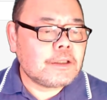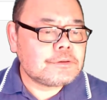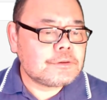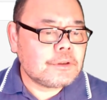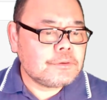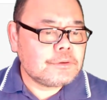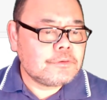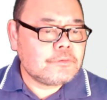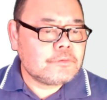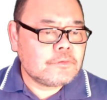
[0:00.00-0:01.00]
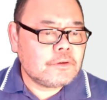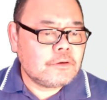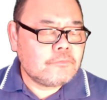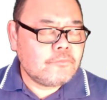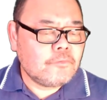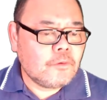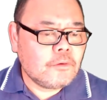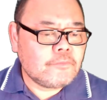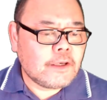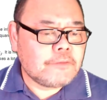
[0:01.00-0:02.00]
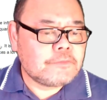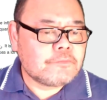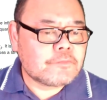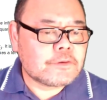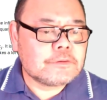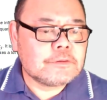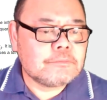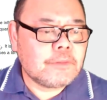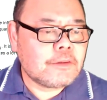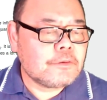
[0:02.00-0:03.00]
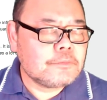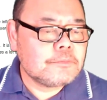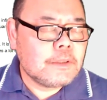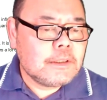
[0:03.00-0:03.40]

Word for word: I show you uh, four or five different methods.